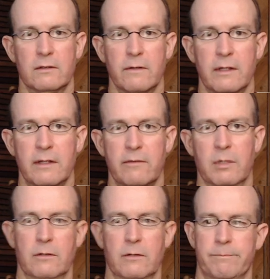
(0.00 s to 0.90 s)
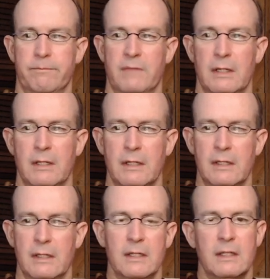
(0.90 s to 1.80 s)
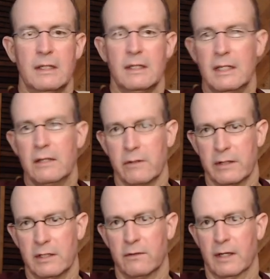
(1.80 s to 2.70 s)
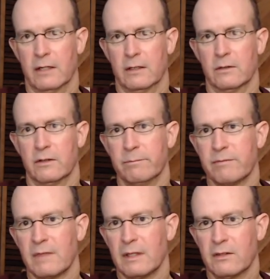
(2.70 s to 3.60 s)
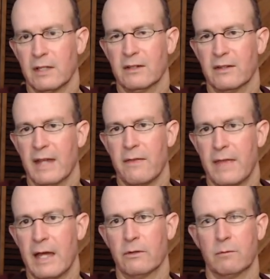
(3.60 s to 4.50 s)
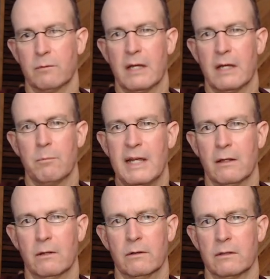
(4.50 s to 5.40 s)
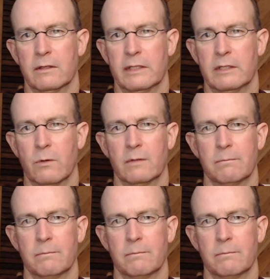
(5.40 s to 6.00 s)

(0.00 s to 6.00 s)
for the lift bullet. Either of these failures sends that 1,000-pound payload hurtling toward